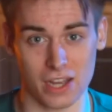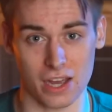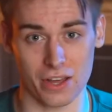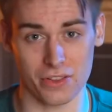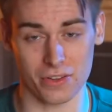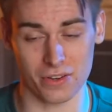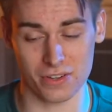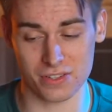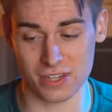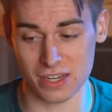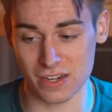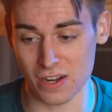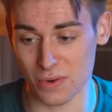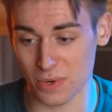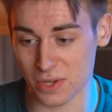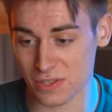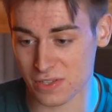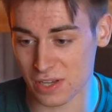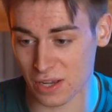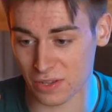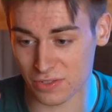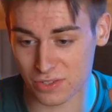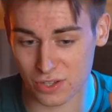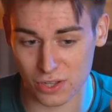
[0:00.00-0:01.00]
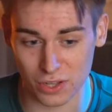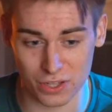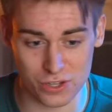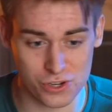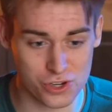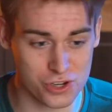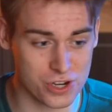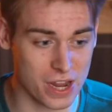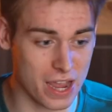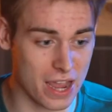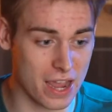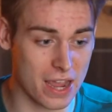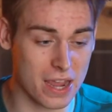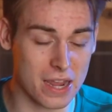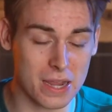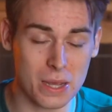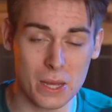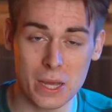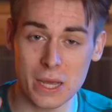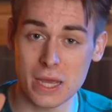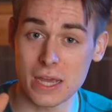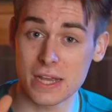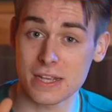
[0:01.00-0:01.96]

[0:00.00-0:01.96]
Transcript: others, I know it sounds cliche,